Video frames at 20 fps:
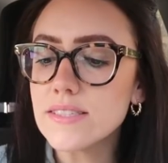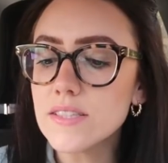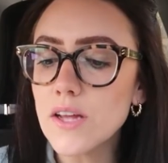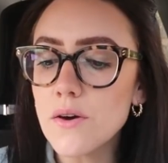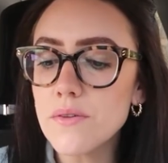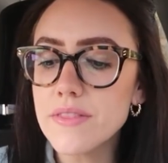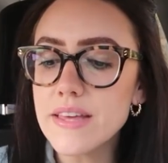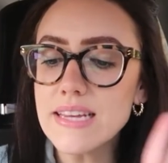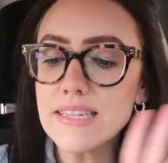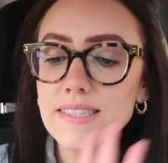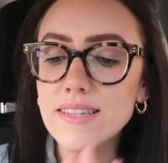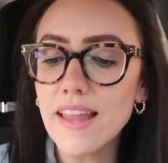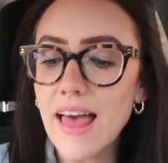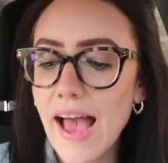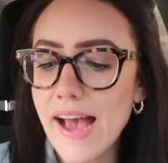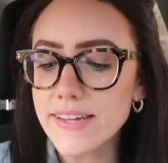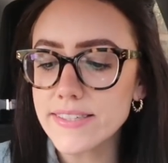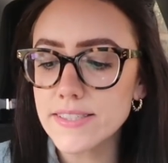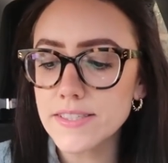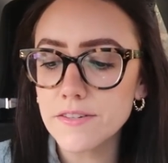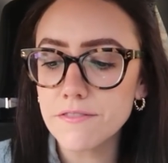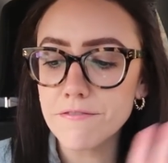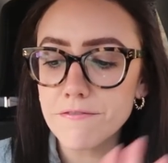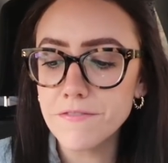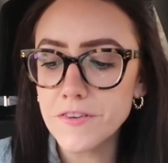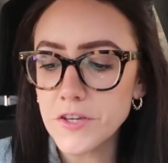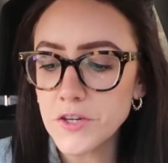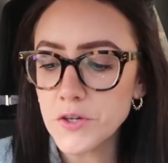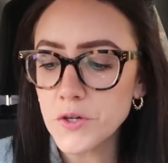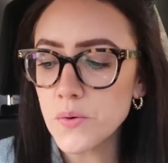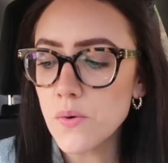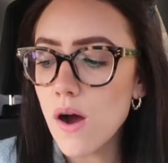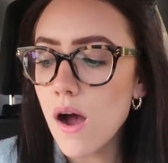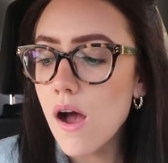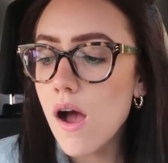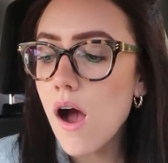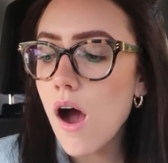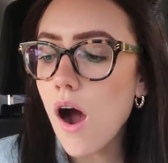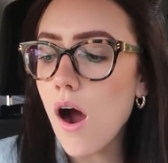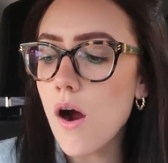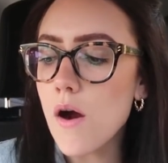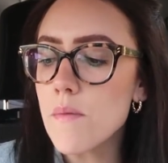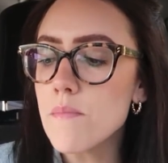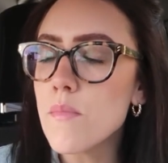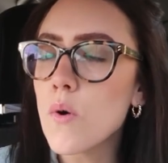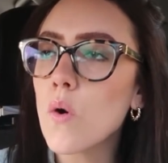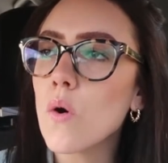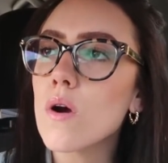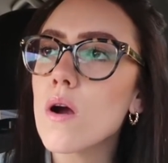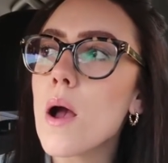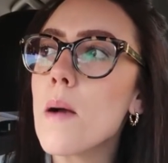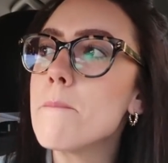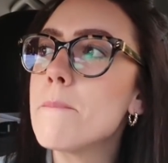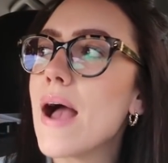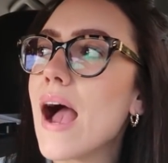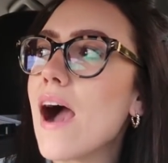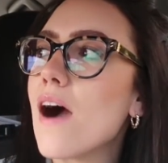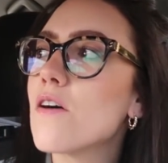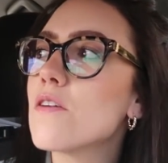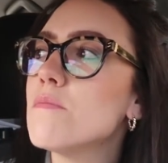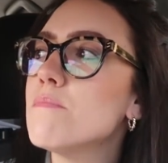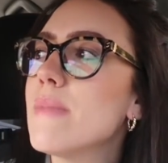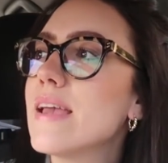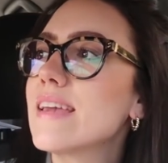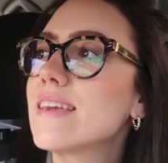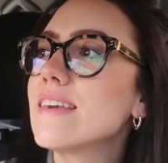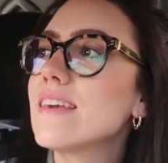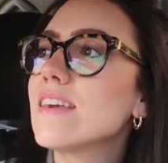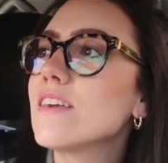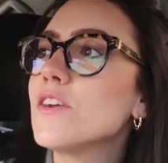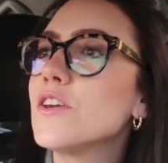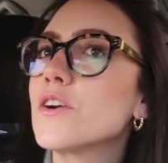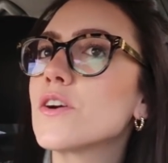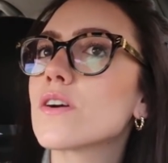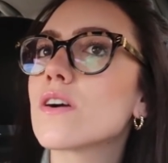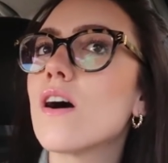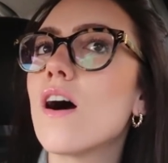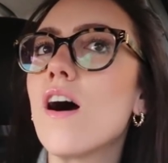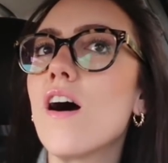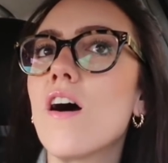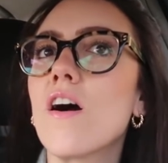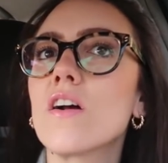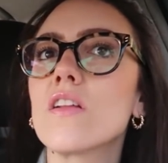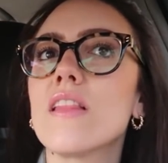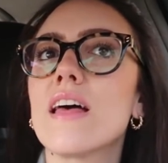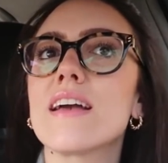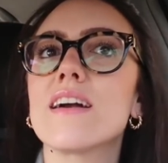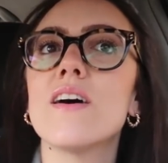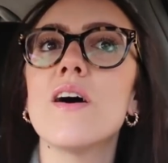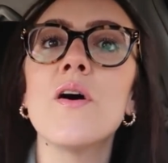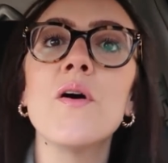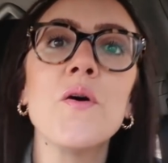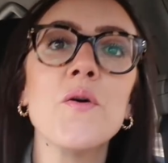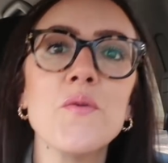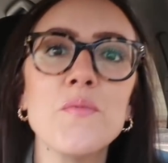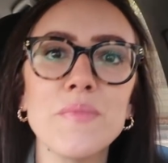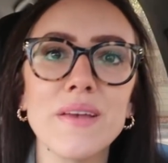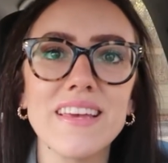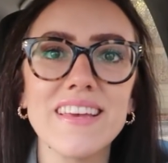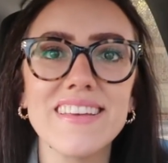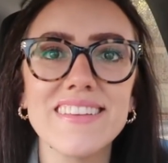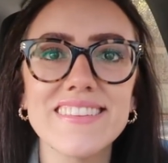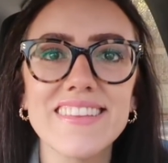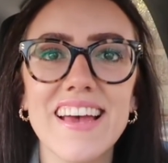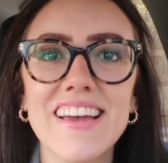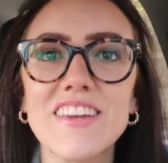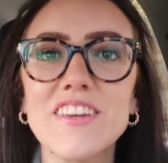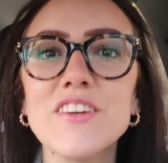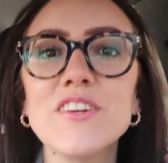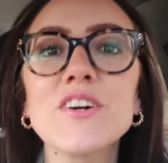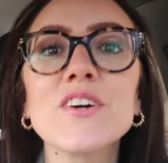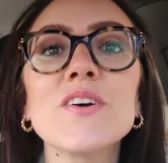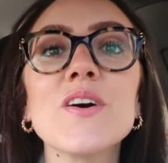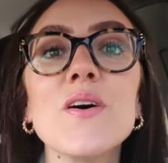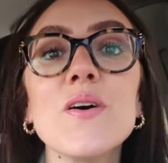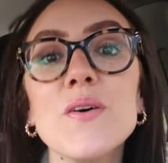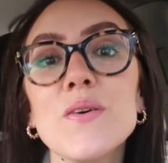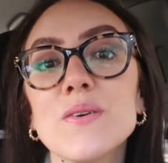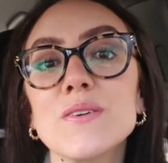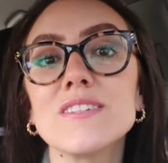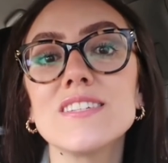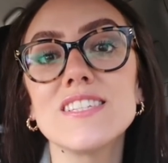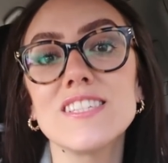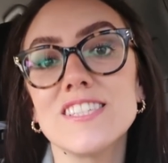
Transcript: so these last few are more about making your car like homey, like your own